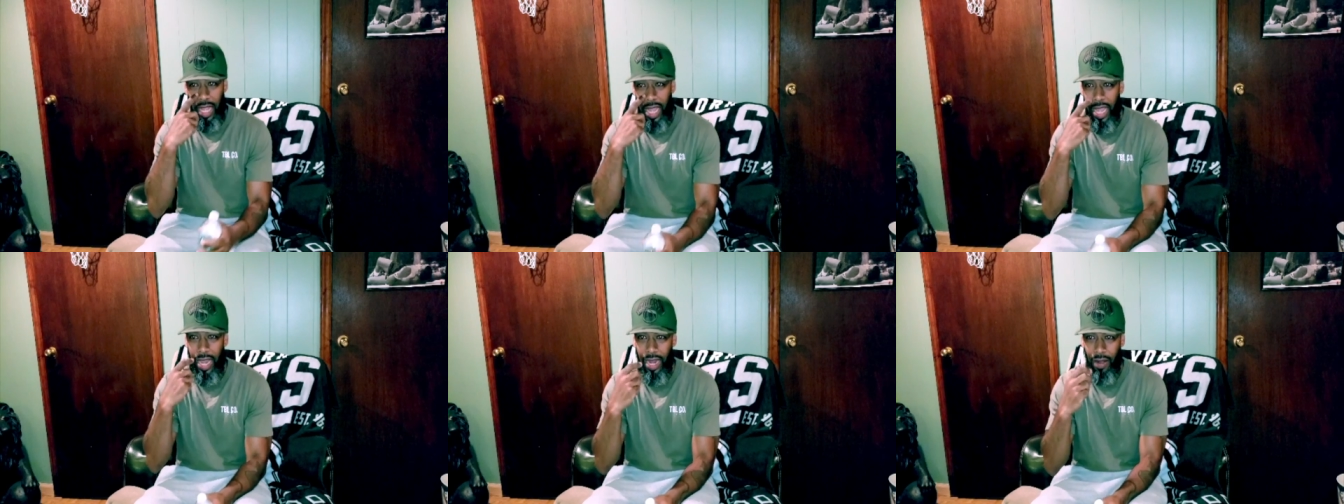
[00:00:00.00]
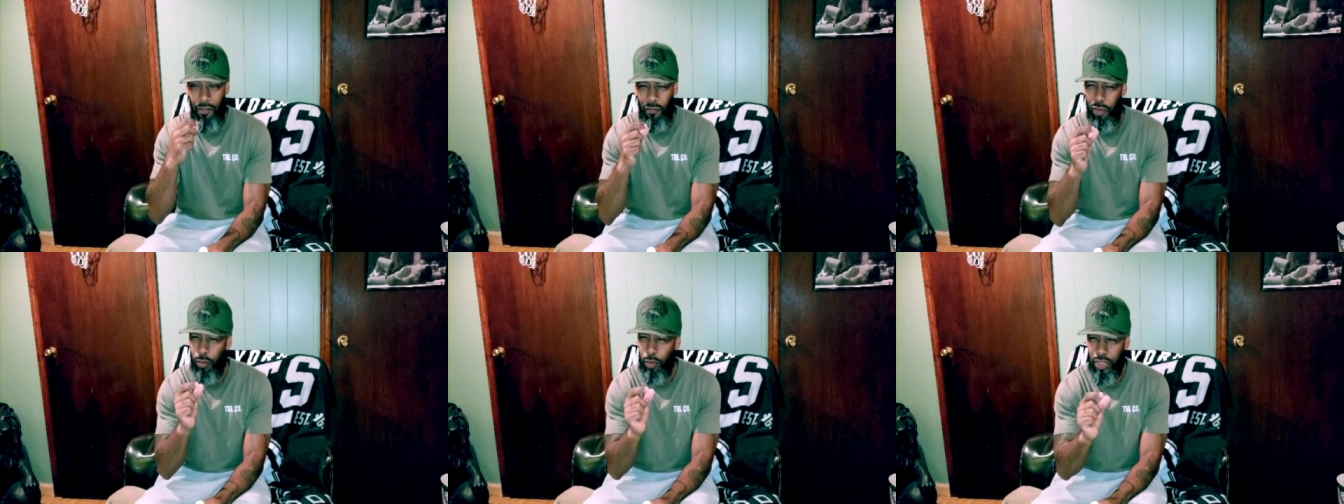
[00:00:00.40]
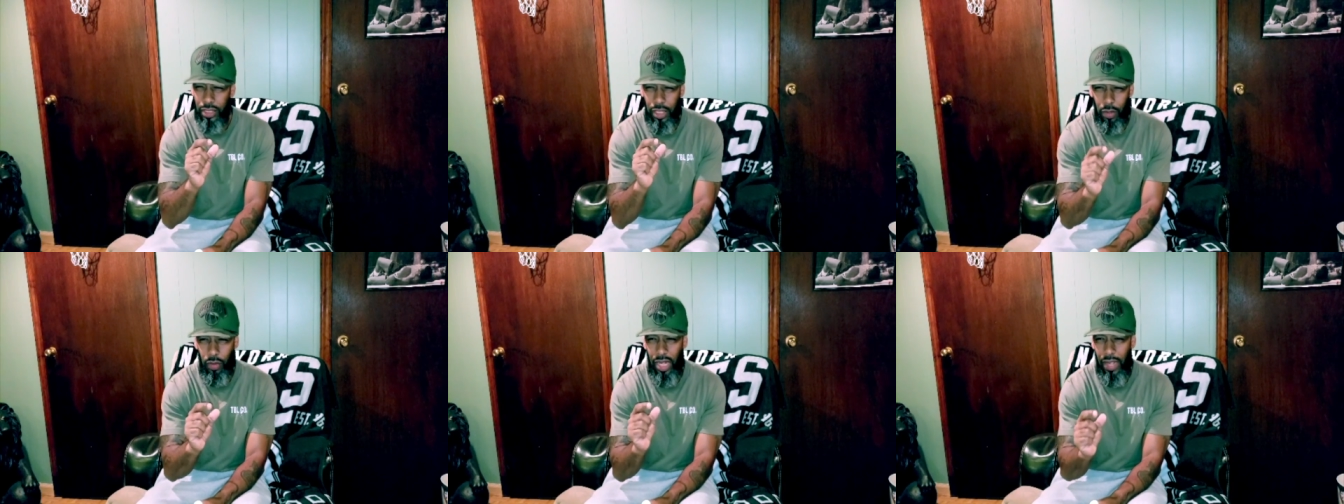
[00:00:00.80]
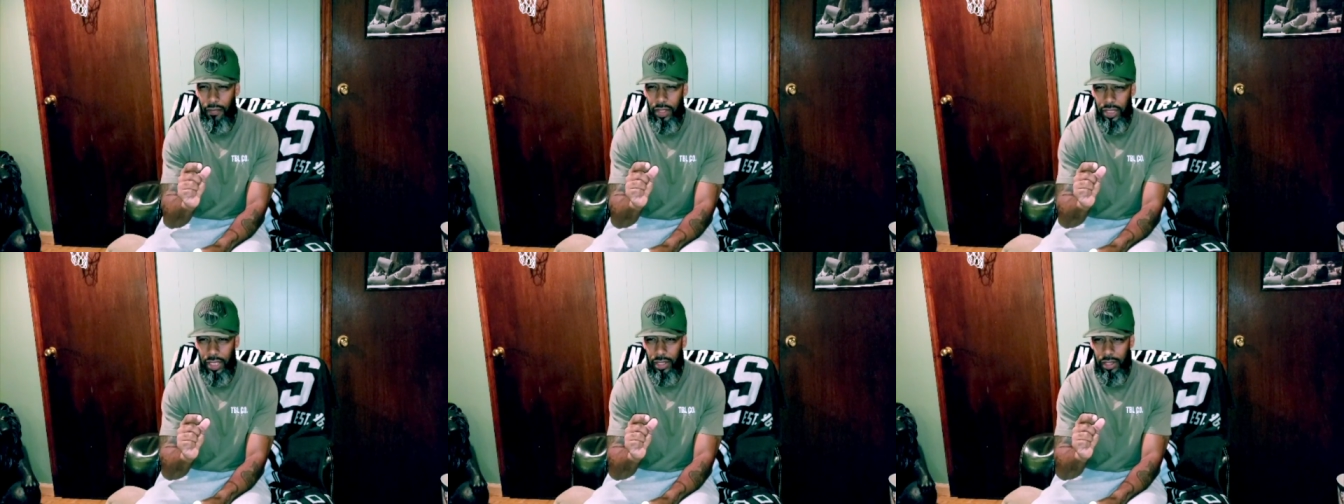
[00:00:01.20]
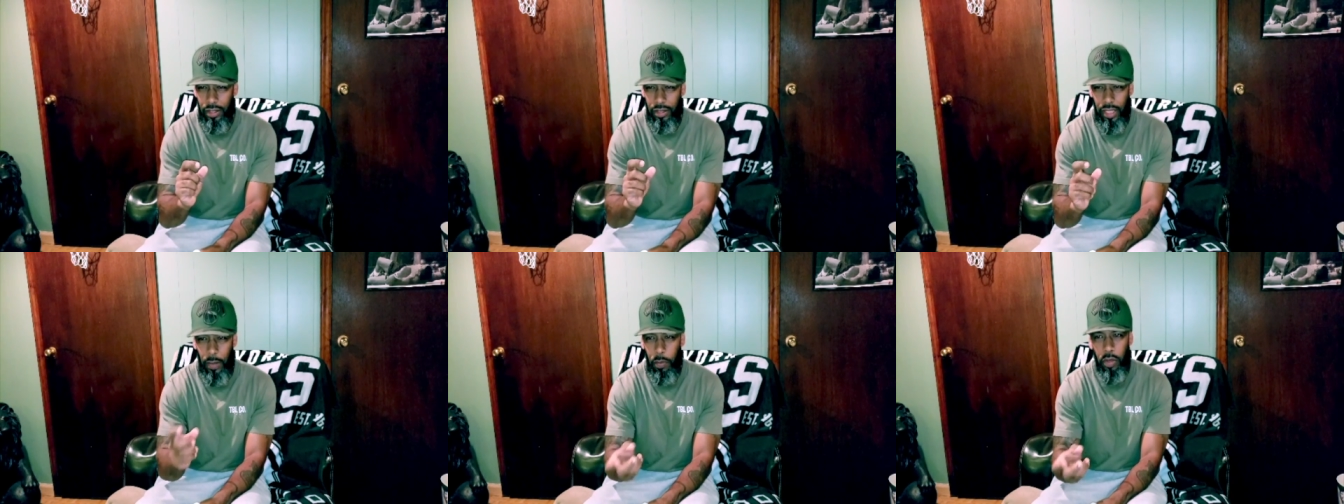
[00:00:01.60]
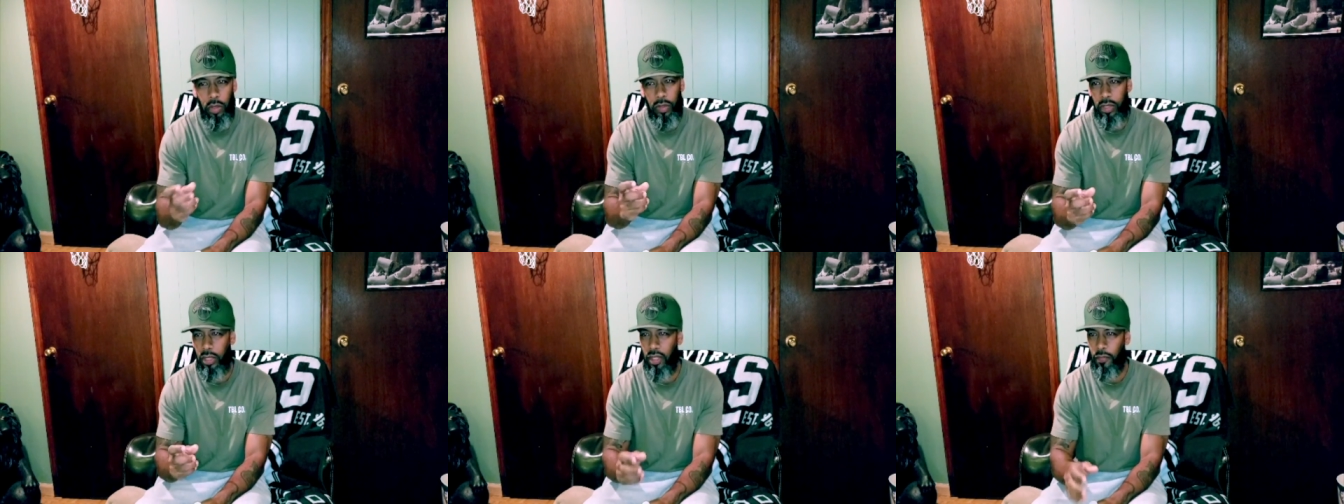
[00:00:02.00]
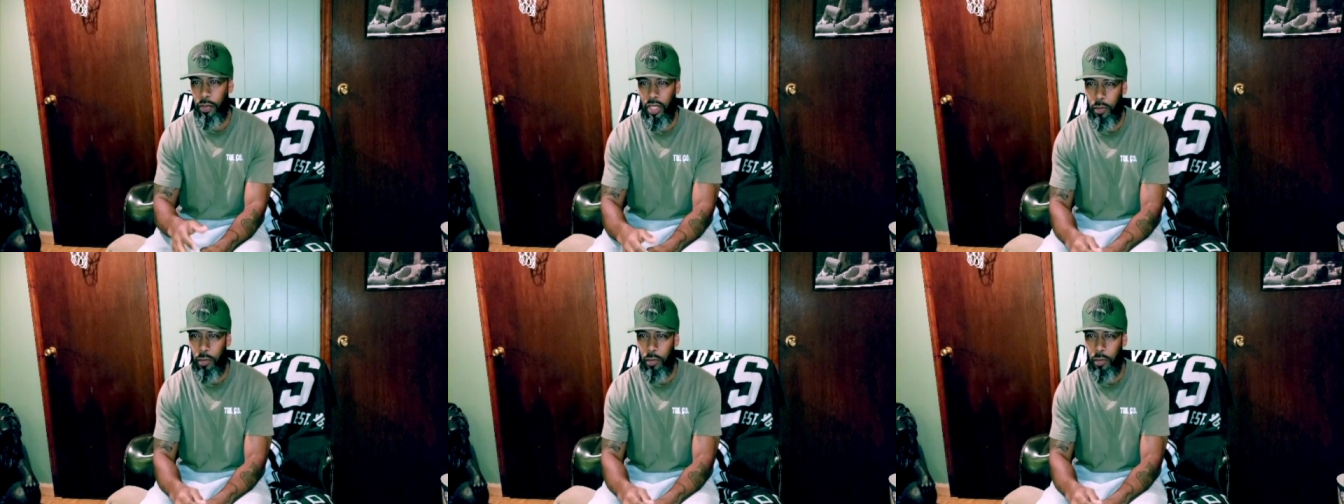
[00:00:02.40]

And from these little conversations, they pull stuff.